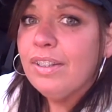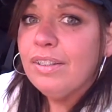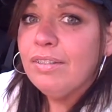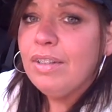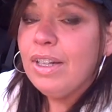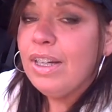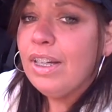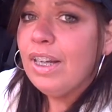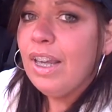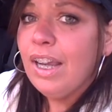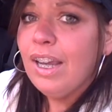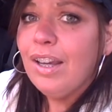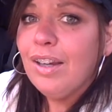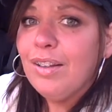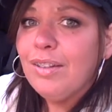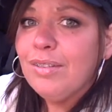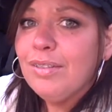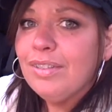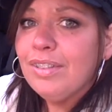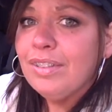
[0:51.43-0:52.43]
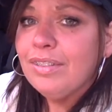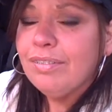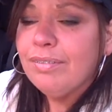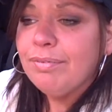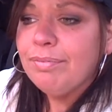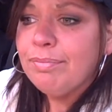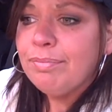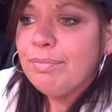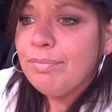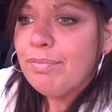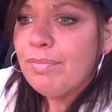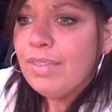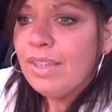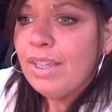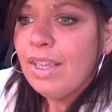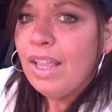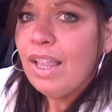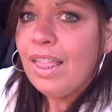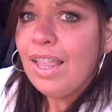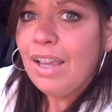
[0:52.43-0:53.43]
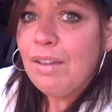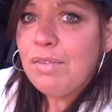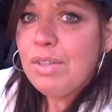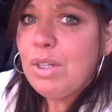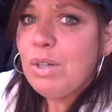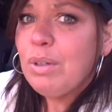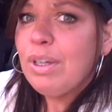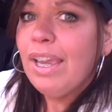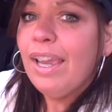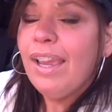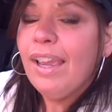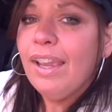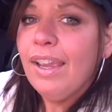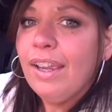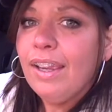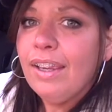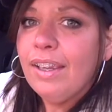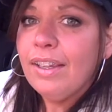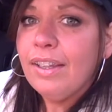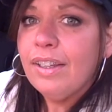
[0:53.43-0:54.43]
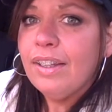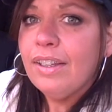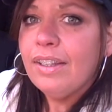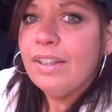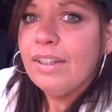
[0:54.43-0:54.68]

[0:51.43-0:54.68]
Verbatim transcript: right now. Life's okay